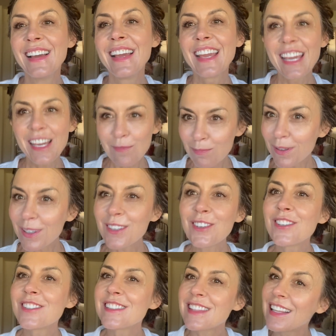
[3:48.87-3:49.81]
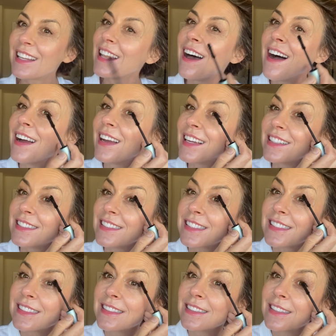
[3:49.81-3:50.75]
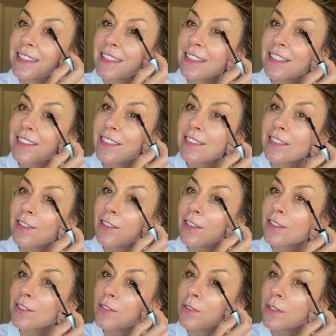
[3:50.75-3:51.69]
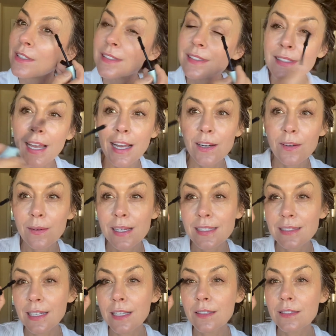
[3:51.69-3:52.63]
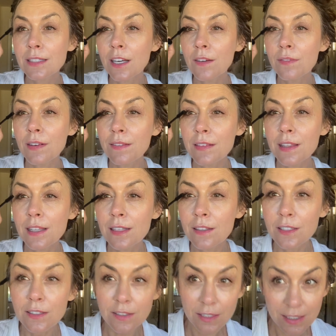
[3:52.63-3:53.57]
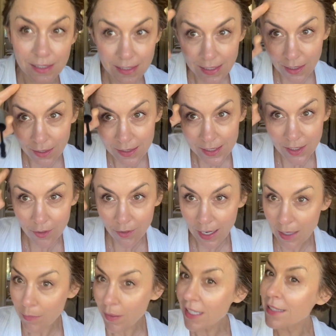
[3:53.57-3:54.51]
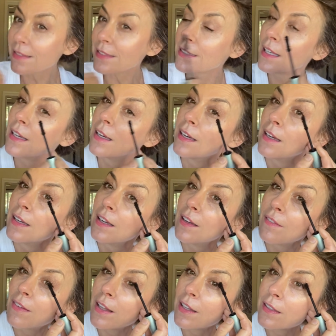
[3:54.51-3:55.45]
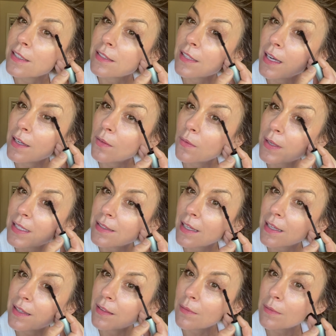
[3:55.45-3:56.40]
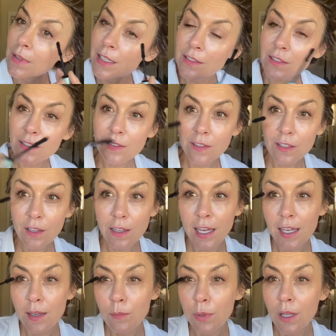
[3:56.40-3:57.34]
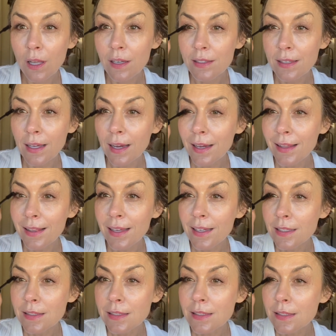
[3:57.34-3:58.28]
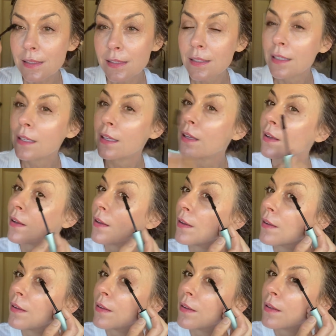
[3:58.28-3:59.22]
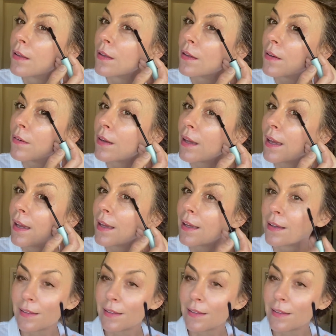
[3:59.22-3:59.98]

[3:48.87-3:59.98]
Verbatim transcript: it blurs the lines. You just look sort of sideways at yourself and everything looks good. See all these gray bits? I look sideways at them, they just look like blonde highlights. Okay.